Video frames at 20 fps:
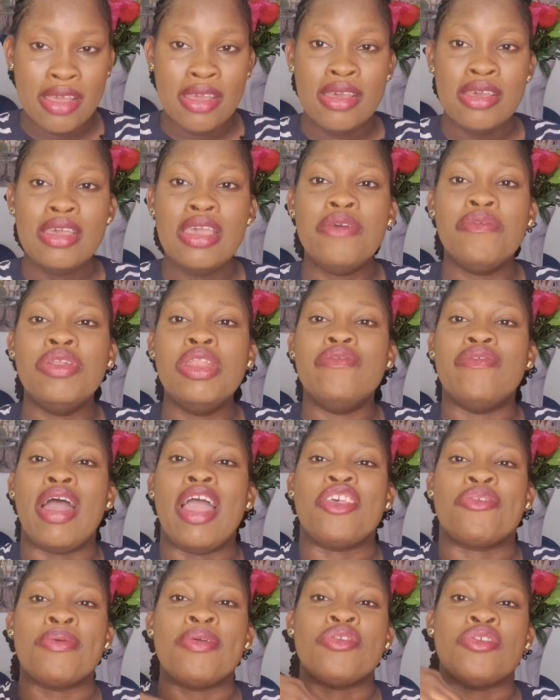even if
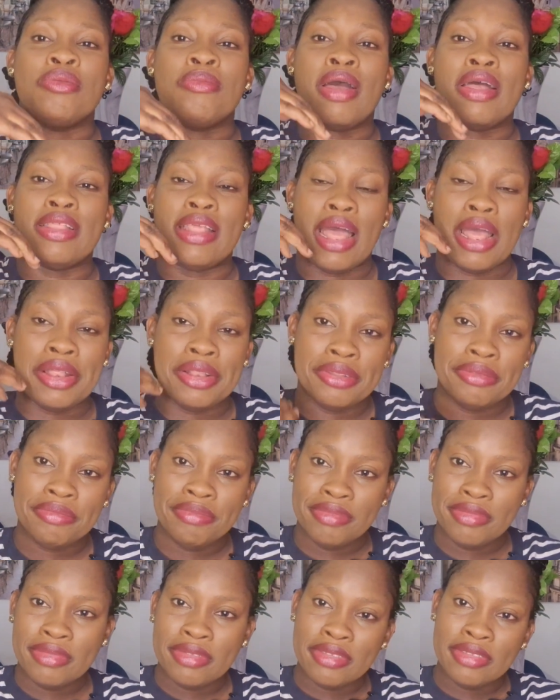I explain to the man
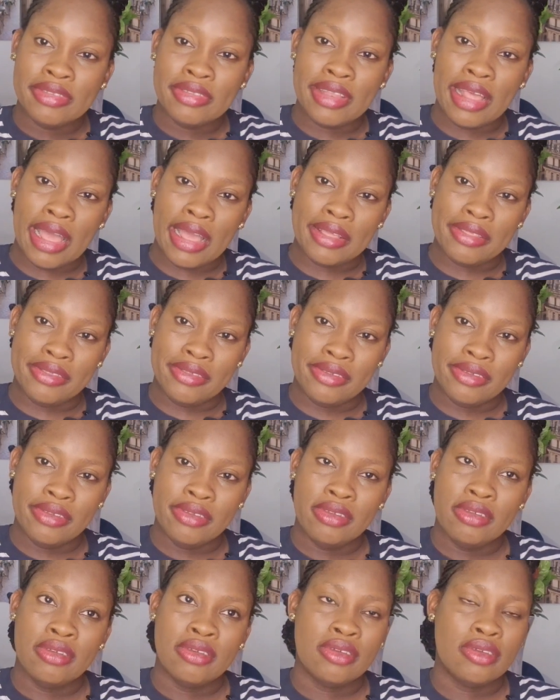that
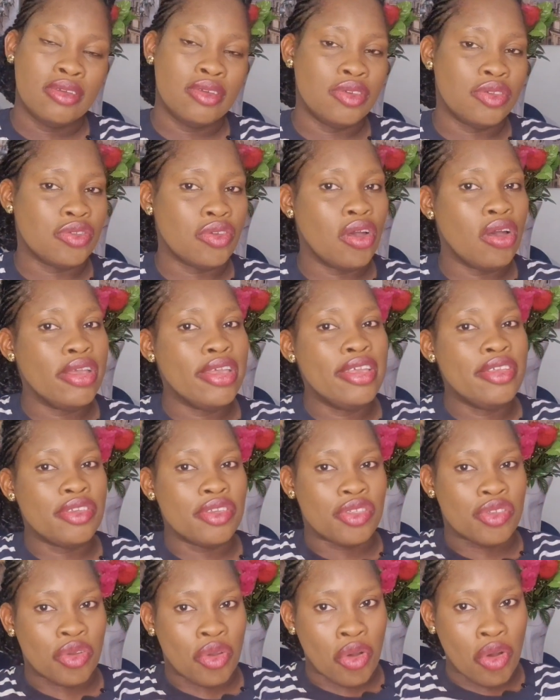it's not
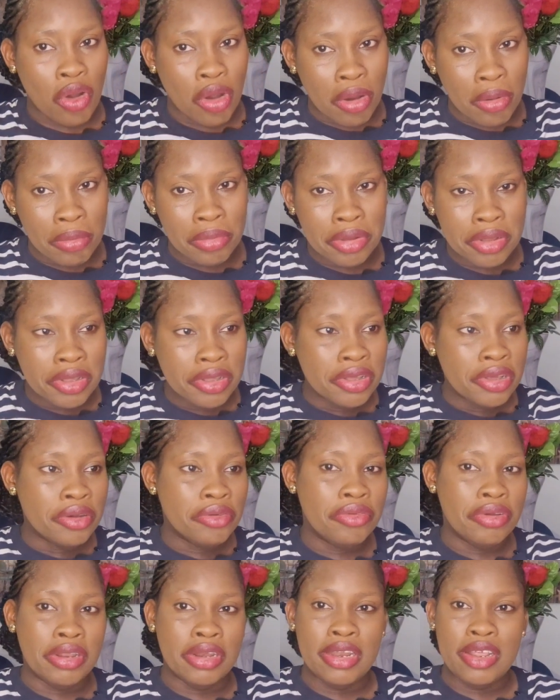easy to
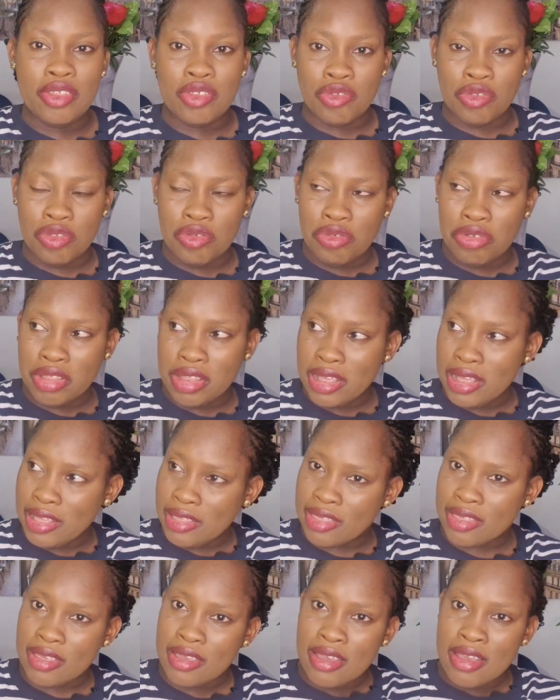come, we need to do
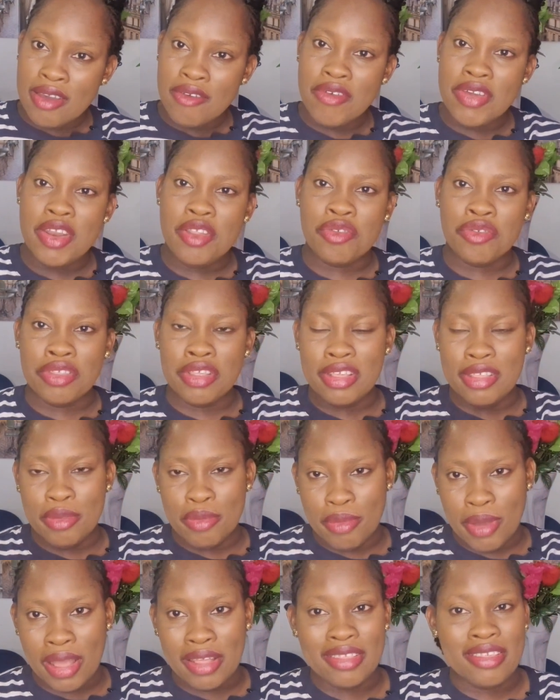this, we need to do
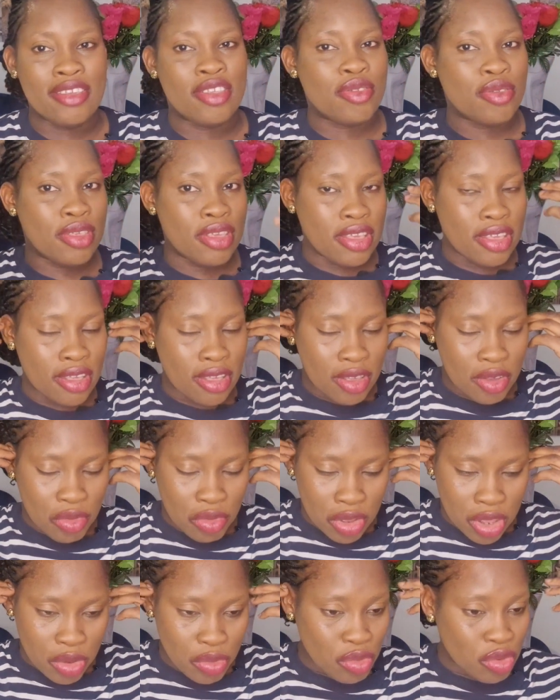this,
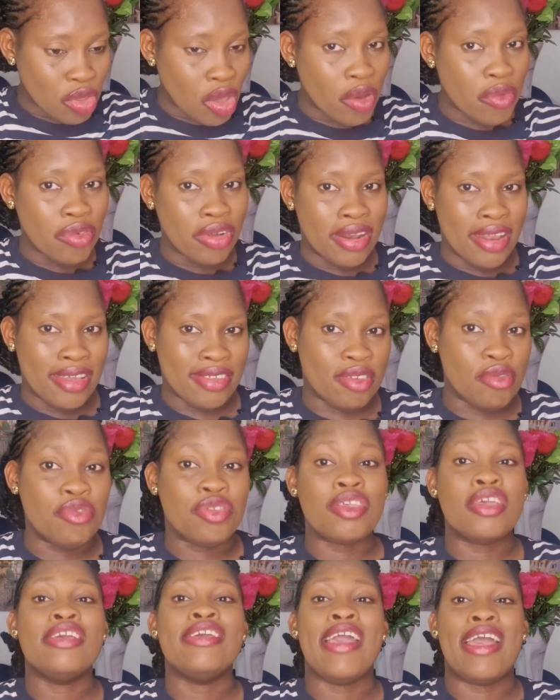we will not even let him
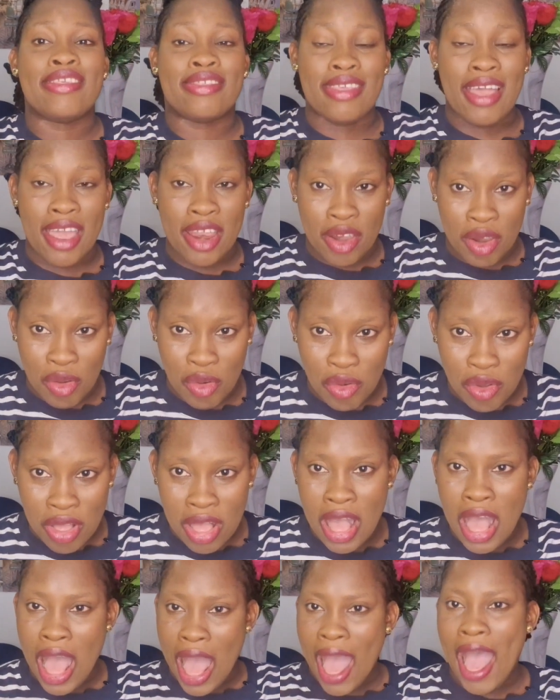say, yes, I know.
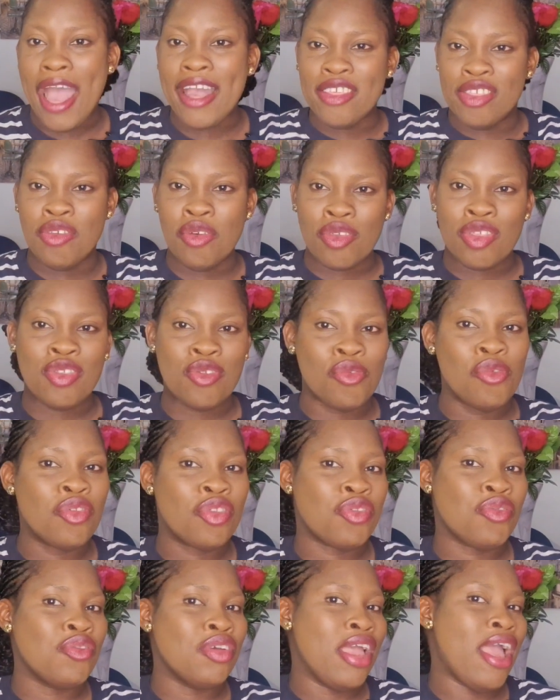I just
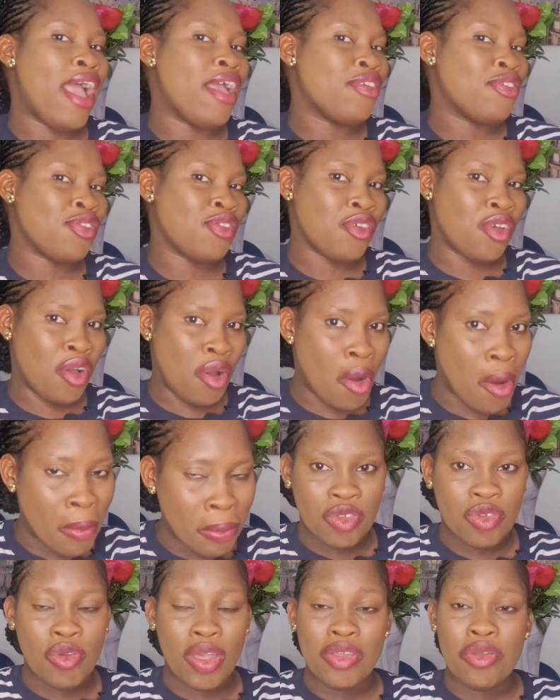want you guys to come.
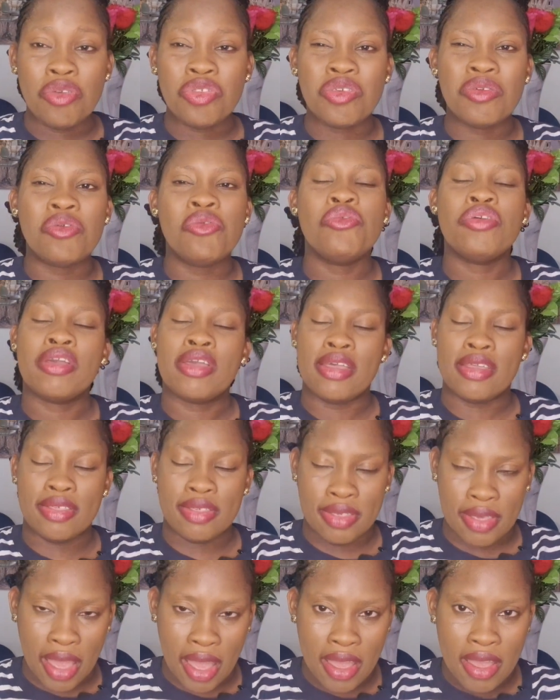So I just said, okay,
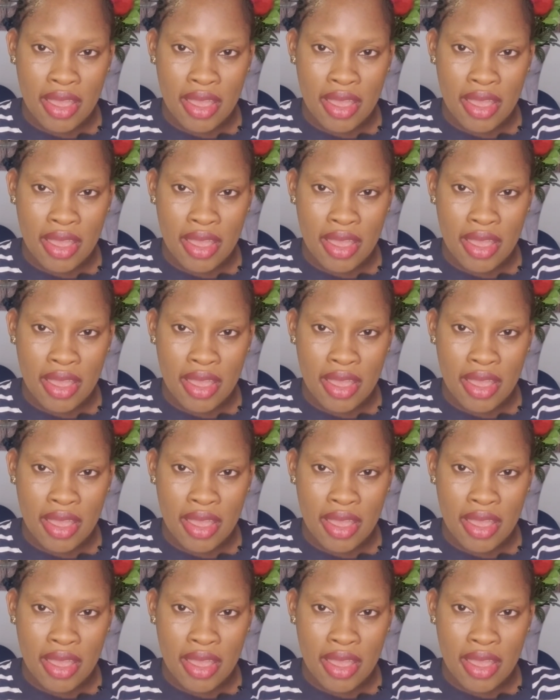sir,